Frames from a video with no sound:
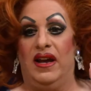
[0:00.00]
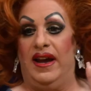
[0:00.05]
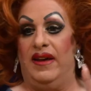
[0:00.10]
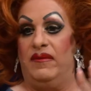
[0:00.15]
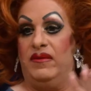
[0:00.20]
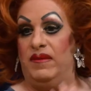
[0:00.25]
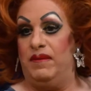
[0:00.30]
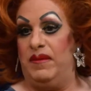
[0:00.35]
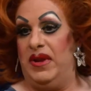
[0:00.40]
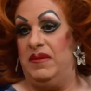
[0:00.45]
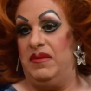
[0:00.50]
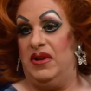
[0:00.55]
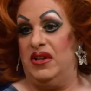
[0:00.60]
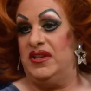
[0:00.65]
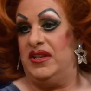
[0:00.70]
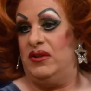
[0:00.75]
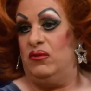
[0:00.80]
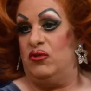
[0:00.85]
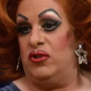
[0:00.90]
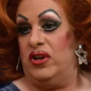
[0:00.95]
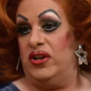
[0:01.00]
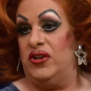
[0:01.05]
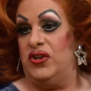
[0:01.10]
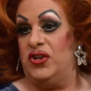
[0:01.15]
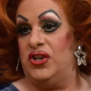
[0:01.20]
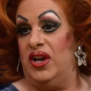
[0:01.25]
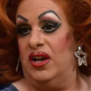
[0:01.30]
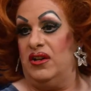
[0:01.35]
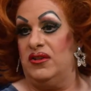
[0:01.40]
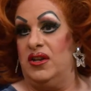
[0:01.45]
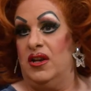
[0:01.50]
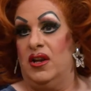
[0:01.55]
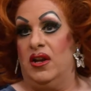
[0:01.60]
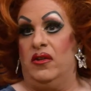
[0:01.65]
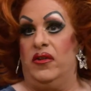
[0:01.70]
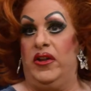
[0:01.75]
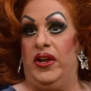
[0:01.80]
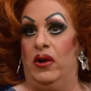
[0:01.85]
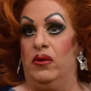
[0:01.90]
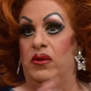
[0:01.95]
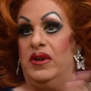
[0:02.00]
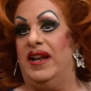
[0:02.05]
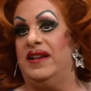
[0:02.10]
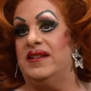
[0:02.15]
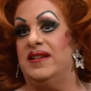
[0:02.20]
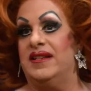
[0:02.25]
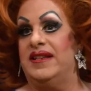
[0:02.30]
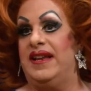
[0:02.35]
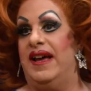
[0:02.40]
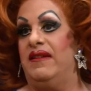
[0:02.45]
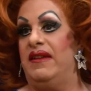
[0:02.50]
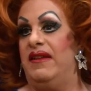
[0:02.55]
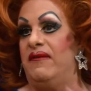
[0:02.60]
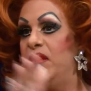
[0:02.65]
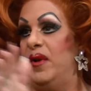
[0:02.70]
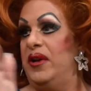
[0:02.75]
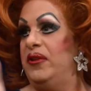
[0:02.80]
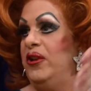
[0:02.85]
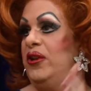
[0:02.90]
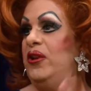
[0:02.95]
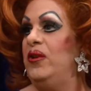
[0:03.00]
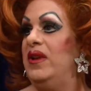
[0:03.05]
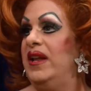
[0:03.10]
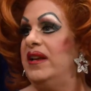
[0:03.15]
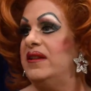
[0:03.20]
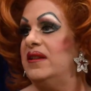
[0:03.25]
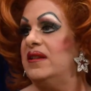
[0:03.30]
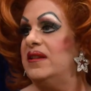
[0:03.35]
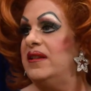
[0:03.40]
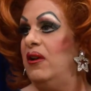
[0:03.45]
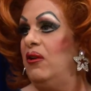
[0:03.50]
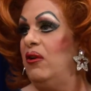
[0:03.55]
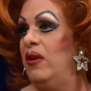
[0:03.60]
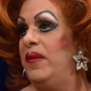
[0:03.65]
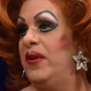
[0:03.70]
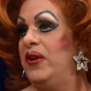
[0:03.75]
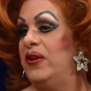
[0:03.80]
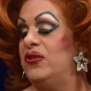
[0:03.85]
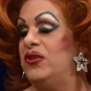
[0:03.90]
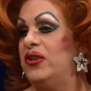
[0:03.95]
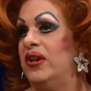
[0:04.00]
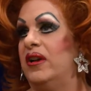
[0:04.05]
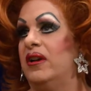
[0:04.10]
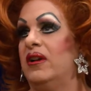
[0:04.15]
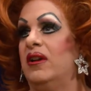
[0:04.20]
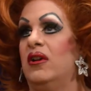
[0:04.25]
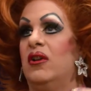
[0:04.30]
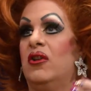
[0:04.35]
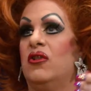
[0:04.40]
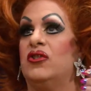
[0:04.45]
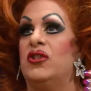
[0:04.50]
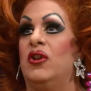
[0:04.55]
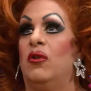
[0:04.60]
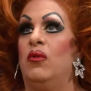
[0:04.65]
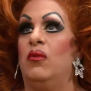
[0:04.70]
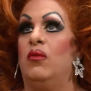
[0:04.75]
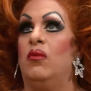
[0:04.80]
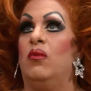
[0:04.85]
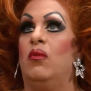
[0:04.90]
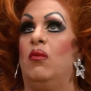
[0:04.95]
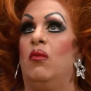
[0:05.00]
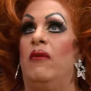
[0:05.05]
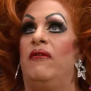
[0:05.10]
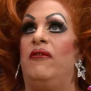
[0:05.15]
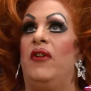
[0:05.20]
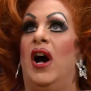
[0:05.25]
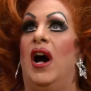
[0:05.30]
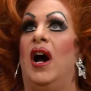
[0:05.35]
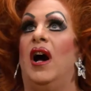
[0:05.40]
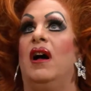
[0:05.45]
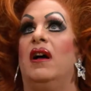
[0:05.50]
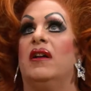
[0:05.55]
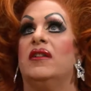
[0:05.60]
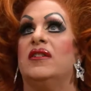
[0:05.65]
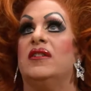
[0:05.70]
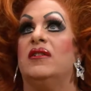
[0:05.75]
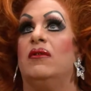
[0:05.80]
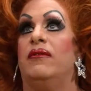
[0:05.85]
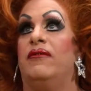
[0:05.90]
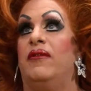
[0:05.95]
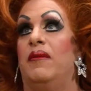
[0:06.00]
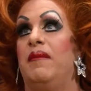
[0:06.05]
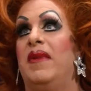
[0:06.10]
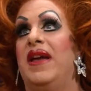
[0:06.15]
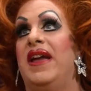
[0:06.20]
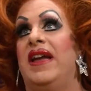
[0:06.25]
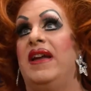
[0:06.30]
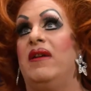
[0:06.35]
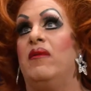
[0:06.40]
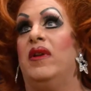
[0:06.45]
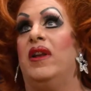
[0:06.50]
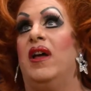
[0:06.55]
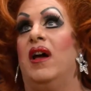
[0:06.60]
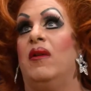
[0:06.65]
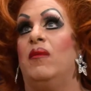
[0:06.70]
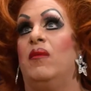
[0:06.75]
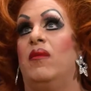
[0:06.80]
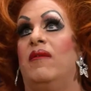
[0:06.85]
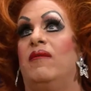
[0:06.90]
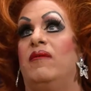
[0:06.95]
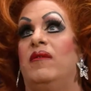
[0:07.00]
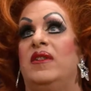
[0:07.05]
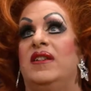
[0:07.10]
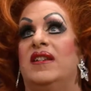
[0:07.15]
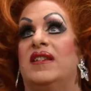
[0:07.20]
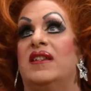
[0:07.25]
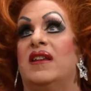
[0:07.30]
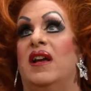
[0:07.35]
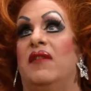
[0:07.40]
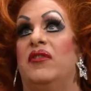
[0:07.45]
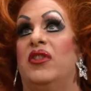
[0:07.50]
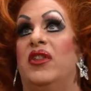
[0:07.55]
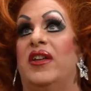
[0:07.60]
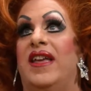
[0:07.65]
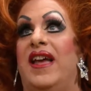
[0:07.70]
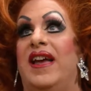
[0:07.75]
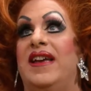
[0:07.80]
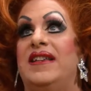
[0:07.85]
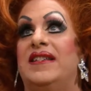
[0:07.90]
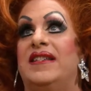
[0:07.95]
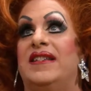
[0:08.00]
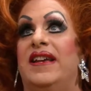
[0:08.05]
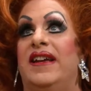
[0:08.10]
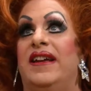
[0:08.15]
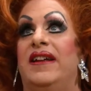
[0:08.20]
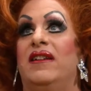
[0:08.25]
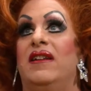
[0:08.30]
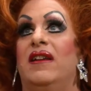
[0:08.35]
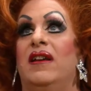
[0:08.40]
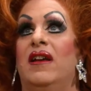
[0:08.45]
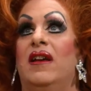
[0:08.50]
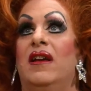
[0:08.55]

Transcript: and people are still trying to shut the old letters down, never mind the new letters that are emerging. So for us, or for me, when I discovered the gay scene,